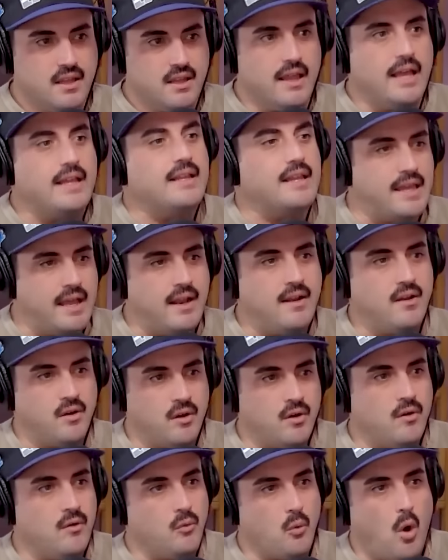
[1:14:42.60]
It,
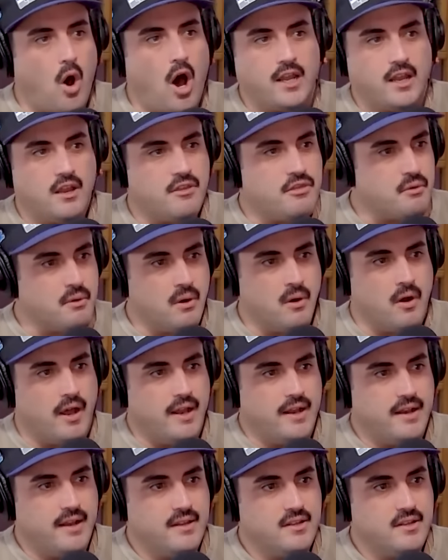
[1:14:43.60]
will walk you through it.